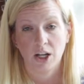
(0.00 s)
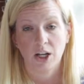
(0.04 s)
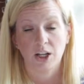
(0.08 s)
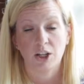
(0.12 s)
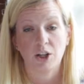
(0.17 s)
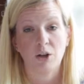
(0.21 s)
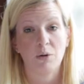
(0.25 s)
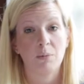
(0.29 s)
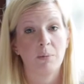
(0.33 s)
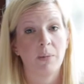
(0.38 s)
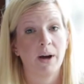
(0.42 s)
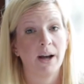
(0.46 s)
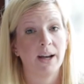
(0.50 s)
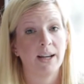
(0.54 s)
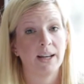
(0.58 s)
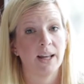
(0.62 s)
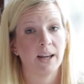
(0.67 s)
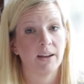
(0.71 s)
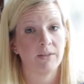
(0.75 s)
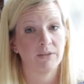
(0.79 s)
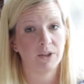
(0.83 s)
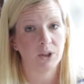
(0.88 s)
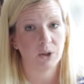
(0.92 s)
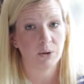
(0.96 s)
You might
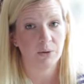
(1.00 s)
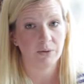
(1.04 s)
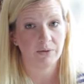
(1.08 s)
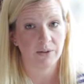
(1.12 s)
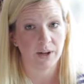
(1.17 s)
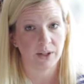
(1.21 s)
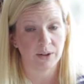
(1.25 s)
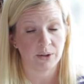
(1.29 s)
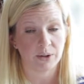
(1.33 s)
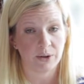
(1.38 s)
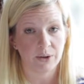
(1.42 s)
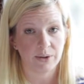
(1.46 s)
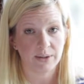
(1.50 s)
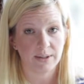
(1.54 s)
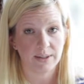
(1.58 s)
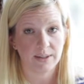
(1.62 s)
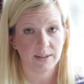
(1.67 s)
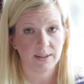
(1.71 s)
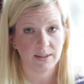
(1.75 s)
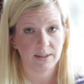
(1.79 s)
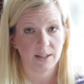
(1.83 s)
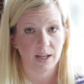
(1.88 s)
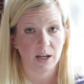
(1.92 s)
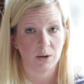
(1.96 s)
have 2 funnels,
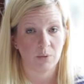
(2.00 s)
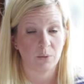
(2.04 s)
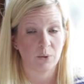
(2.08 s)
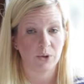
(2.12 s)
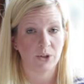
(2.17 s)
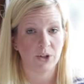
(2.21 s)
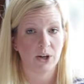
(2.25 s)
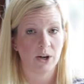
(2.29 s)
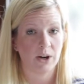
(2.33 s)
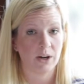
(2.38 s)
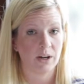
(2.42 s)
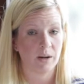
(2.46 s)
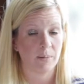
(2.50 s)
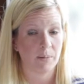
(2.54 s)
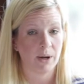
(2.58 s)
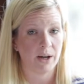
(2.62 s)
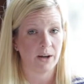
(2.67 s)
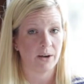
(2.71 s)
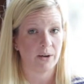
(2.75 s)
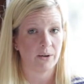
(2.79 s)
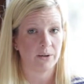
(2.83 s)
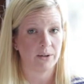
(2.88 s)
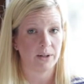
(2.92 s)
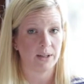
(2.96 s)
and we'll talk
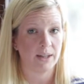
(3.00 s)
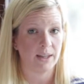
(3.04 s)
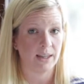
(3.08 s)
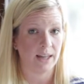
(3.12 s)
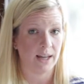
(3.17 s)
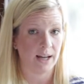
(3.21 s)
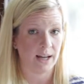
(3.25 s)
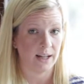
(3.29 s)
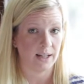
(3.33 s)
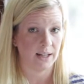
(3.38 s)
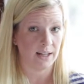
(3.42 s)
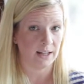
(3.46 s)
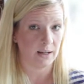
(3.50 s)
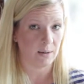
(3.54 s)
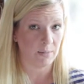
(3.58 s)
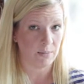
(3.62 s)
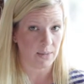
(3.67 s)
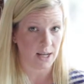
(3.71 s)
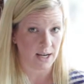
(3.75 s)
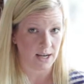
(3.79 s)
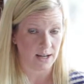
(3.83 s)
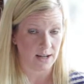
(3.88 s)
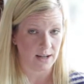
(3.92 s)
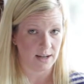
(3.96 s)
about that in a
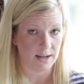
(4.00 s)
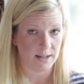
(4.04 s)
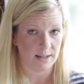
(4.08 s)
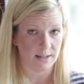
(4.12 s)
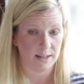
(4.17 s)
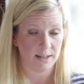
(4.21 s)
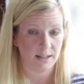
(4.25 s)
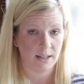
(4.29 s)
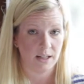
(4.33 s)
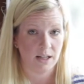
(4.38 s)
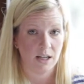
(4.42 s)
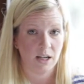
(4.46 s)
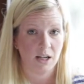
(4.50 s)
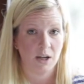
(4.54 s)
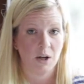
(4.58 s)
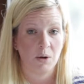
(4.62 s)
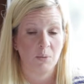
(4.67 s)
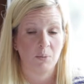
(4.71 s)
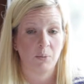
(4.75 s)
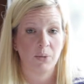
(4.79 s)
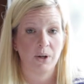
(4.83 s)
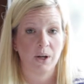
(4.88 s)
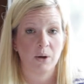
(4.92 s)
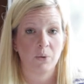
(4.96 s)
minute,
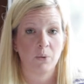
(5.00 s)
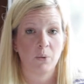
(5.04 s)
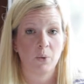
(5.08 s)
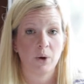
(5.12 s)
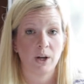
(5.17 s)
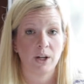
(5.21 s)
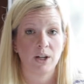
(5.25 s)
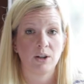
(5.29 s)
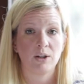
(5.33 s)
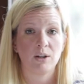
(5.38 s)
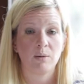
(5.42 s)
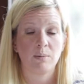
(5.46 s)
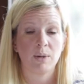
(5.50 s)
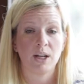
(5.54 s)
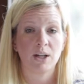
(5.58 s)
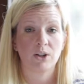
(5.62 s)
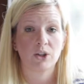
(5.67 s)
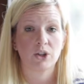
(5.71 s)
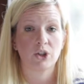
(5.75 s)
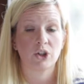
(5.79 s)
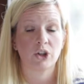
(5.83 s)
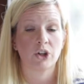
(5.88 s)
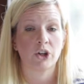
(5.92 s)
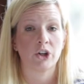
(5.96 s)
but I want you to make
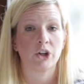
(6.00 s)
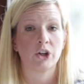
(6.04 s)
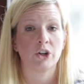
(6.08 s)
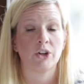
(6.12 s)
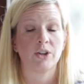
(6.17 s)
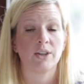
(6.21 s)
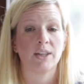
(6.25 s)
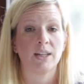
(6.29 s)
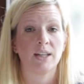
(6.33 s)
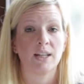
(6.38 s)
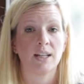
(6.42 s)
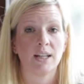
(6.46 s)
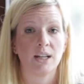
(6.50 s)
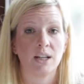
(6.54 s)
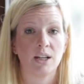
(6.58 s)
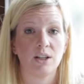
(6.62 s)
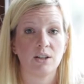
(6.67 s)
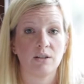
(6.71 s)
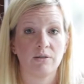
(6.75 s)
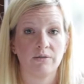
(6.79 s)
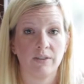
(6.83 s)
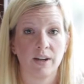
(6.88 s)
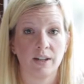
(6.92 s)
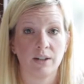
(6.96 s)
sure that
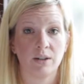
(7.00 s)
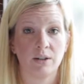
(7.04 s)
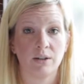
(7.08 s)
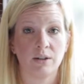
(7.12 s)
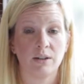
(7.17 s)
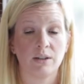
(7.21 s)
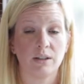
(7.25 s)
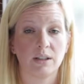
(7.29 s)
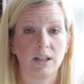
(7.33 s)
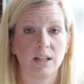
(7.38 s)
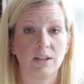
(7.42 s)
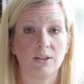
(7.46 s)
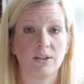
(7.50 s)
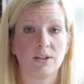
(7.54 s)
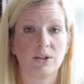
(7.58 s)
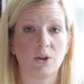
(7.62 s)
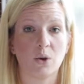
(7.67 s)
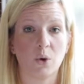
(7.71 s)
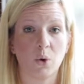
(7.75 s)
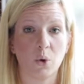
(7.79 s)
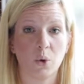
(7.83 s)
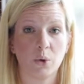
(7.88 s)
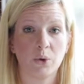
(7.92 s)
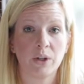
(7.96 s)
each funnel leads to
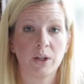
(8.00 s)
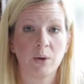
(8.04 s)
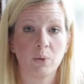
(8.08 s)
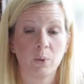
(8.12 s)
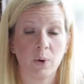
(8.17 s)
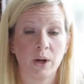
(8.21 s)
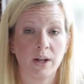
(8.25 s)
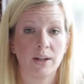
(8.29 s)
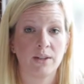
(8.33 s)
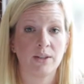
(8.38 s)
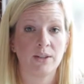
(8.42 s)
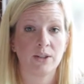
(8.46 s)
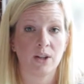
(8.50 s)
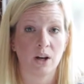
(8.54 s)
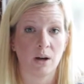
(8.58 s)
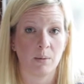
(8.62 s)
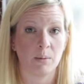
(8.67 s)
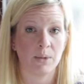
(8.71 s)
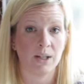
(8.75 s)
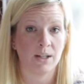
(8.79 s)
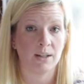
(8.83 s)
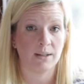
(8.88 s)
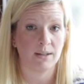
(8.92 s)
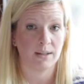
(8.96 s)
only one
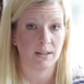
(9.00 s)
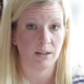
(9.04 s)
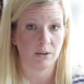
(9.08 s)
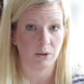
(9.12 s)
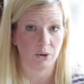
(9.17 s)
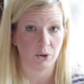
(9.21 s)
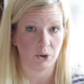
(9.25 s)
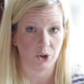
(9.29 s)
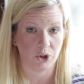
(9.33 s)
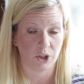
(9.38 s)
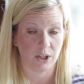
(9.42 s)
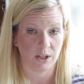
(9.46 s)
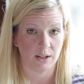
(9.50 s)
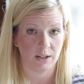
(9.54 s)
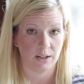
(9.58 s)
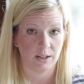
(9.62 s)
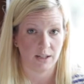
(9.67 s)
dominant solution,